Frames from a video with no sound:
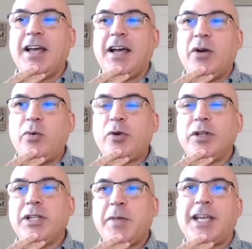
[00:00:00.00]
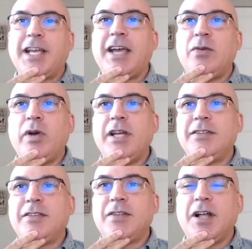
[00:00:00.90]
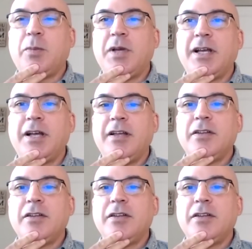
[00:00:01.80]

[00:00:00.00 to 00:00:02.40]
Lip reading: we're really making headway into helping